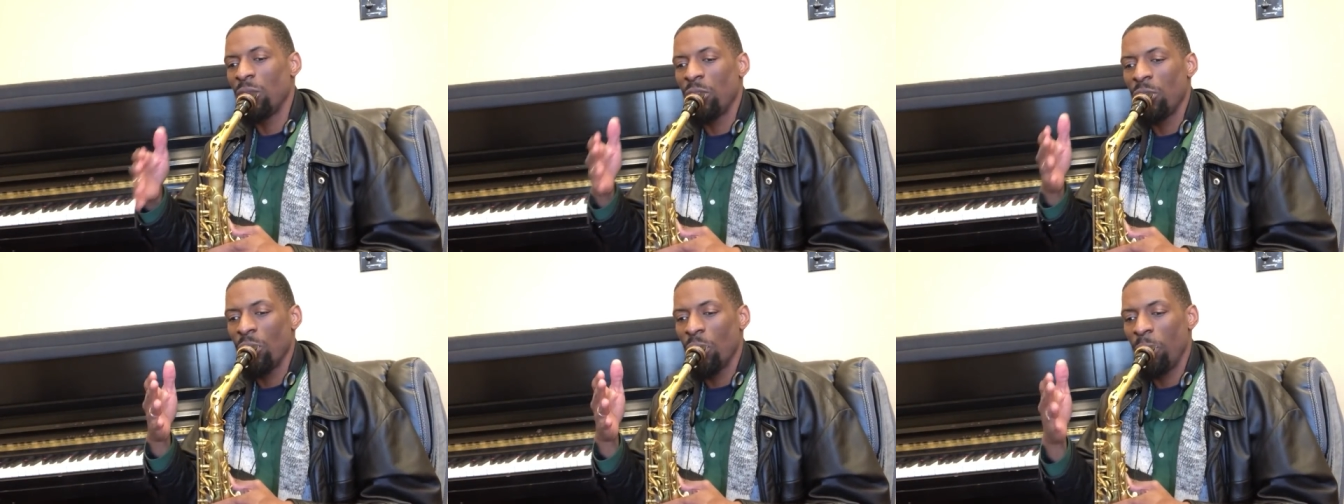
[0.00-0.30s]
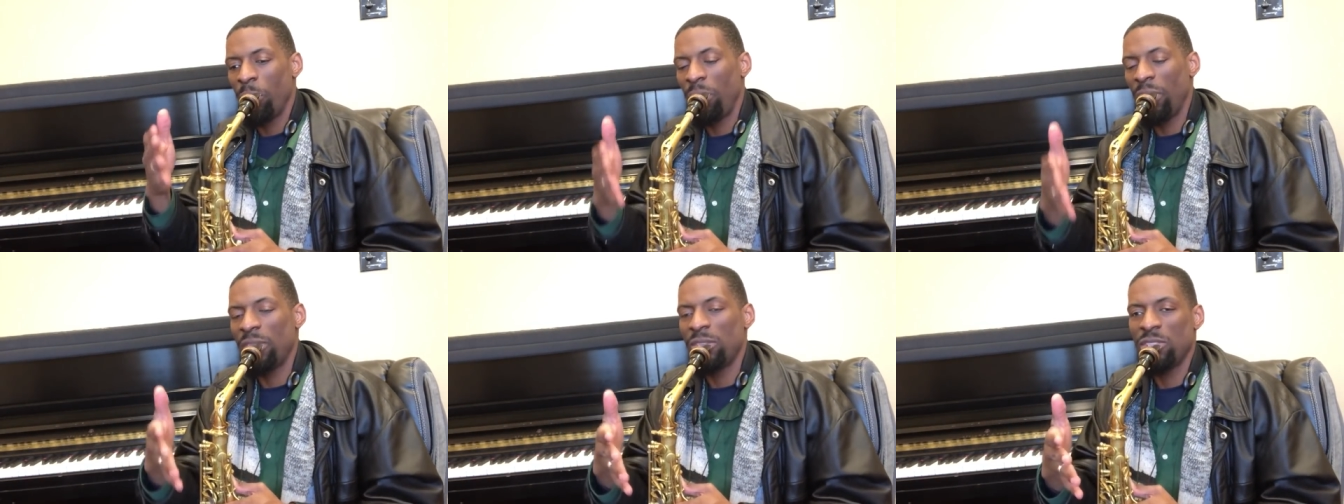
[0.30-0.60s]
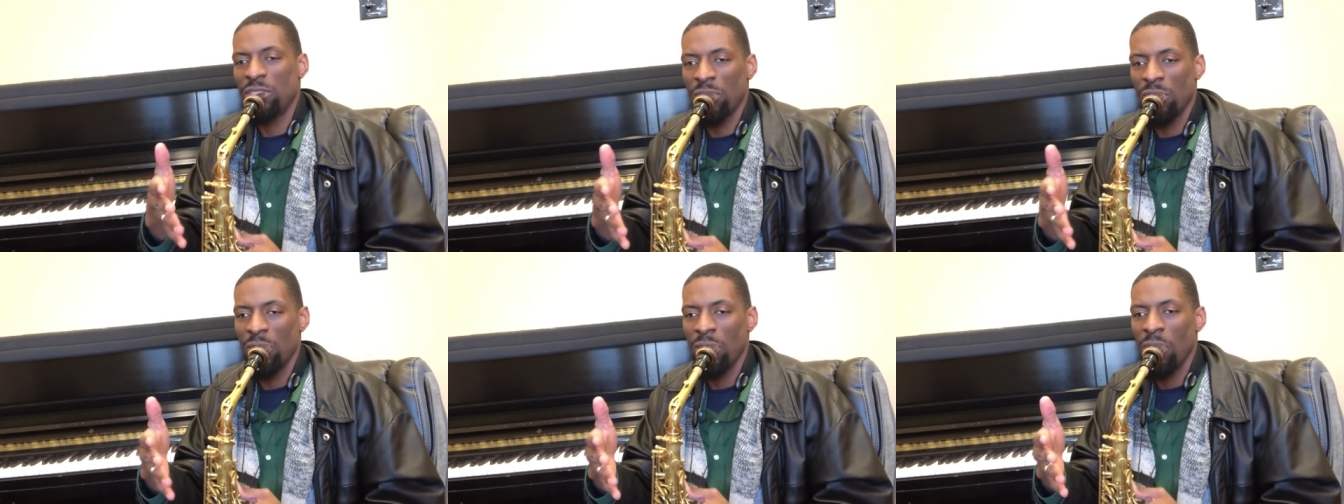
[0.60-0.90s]
your
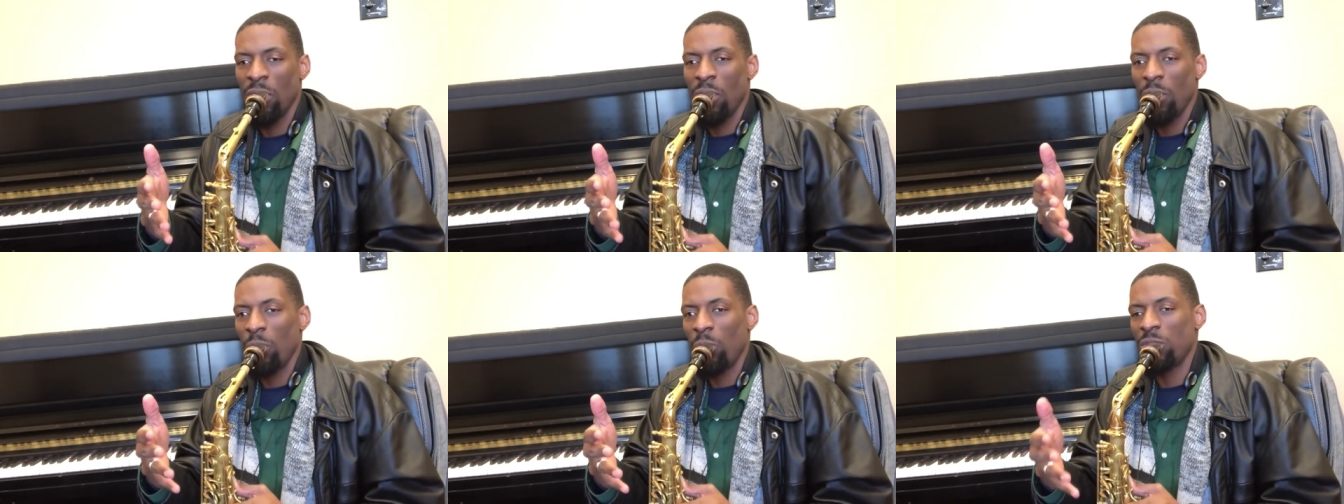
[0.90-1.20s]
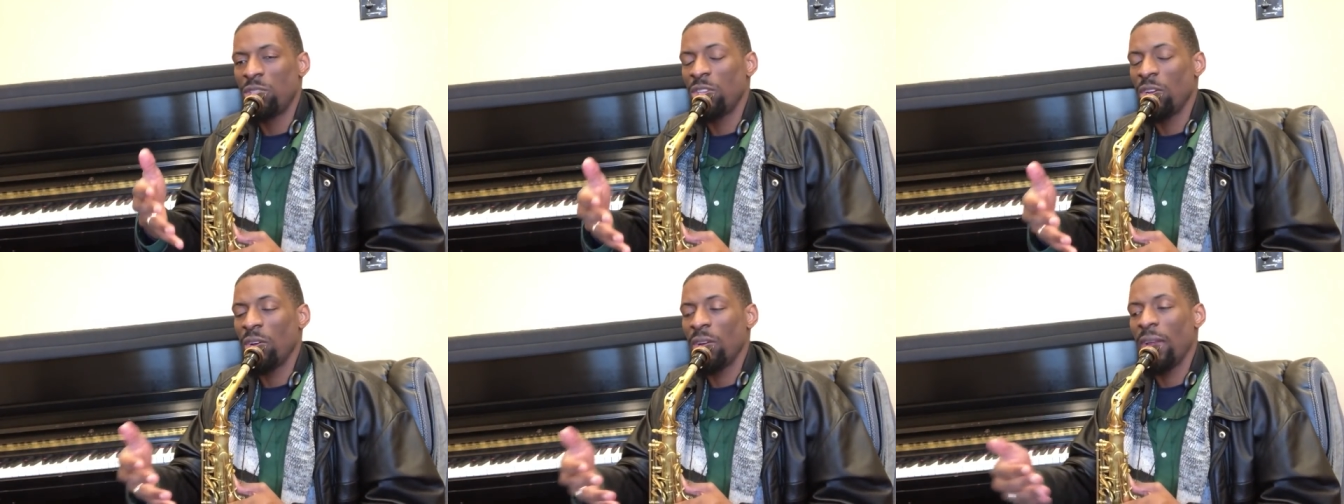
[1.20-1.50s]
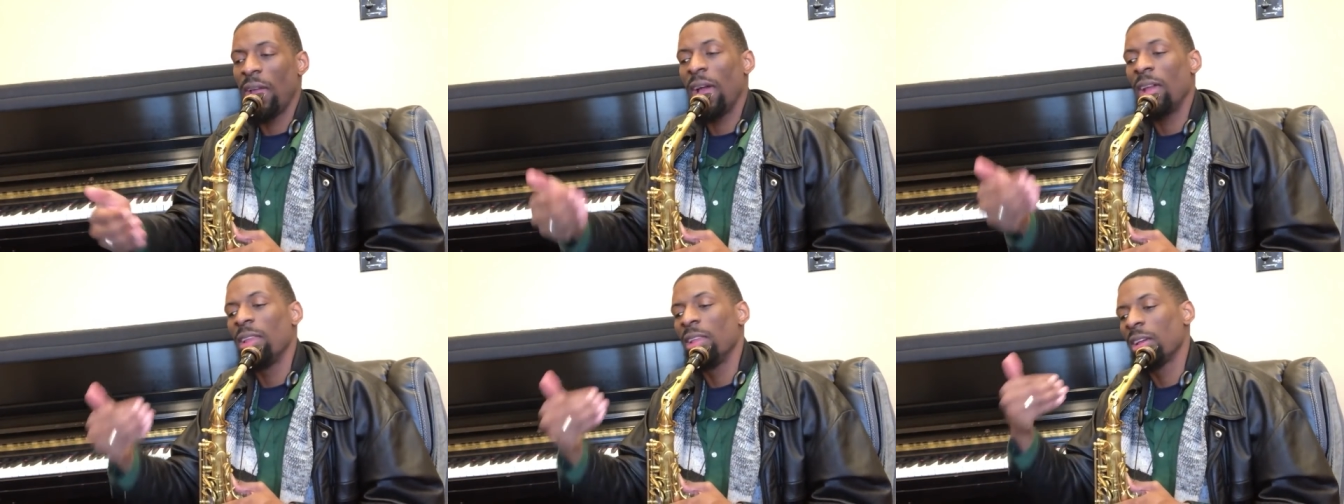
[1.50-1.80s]
picture would turn
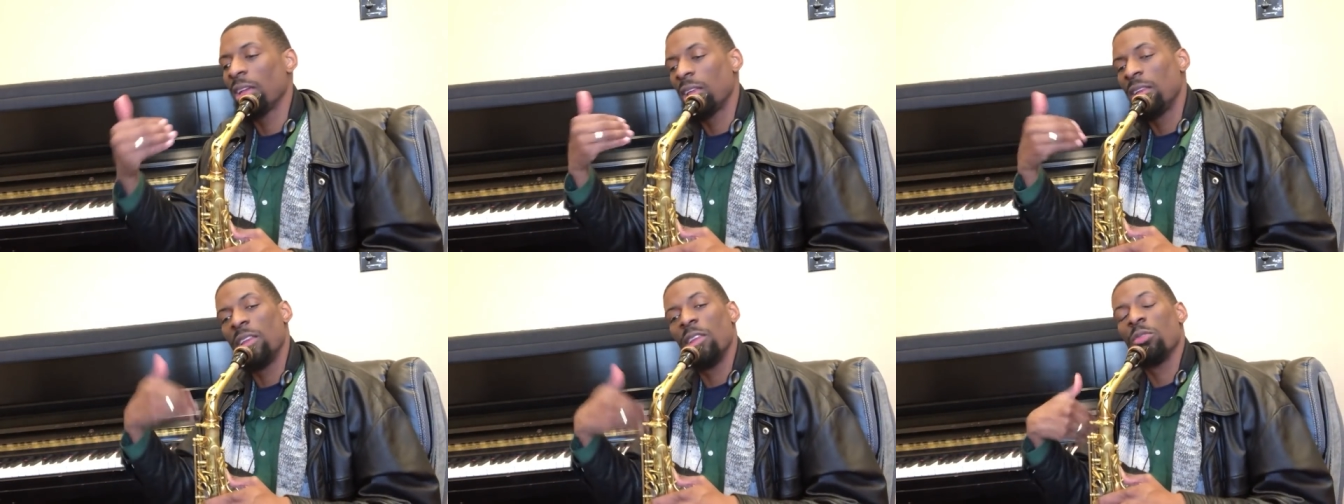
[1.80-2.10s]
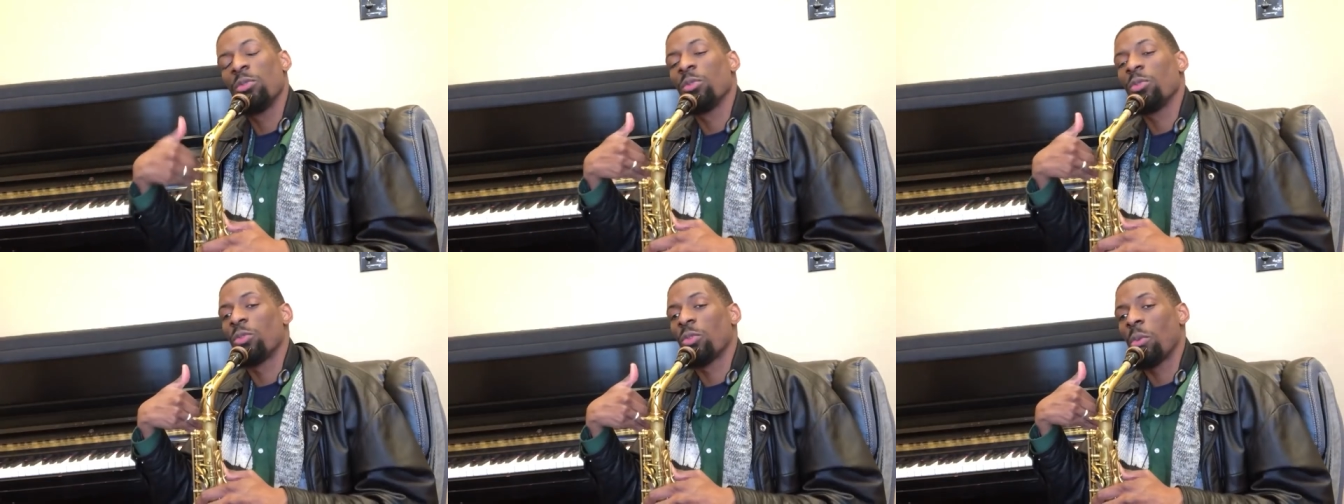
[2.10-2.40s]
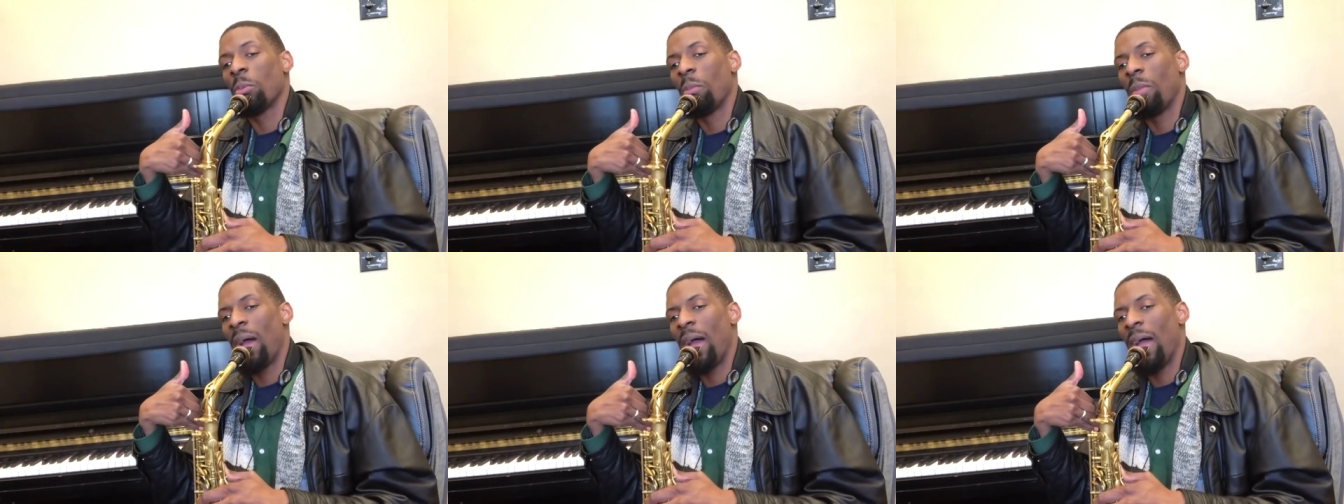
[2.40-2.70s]
out looking different
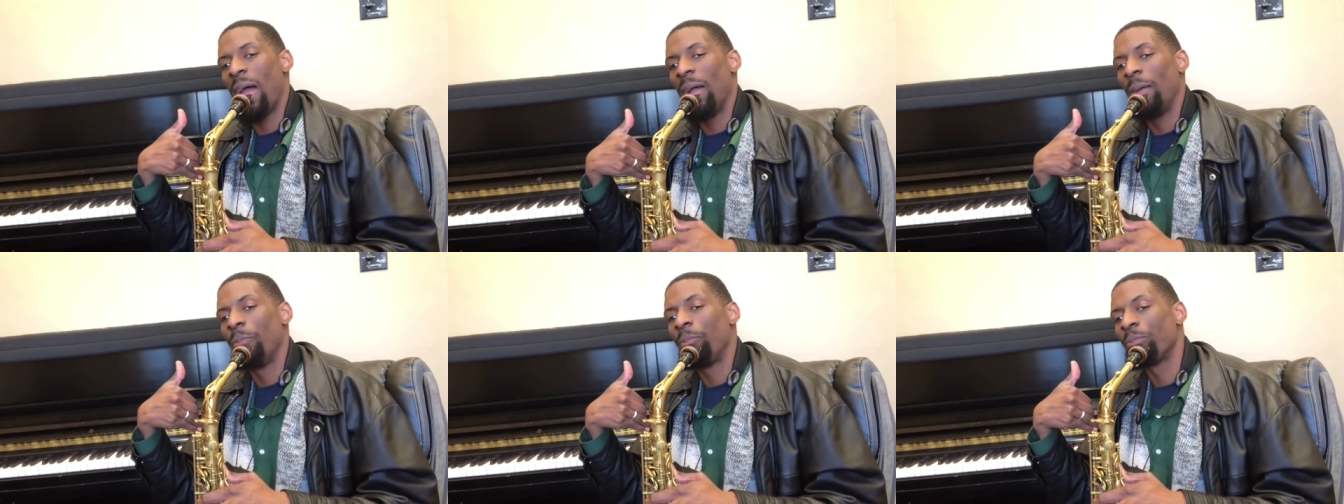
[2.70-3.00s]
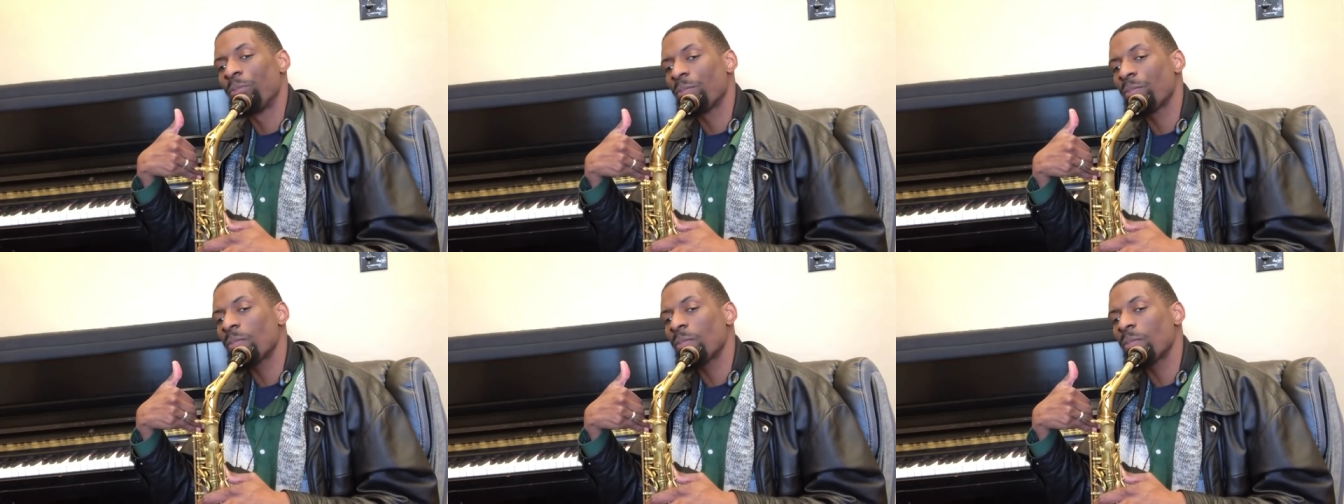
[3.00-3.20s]
from mine.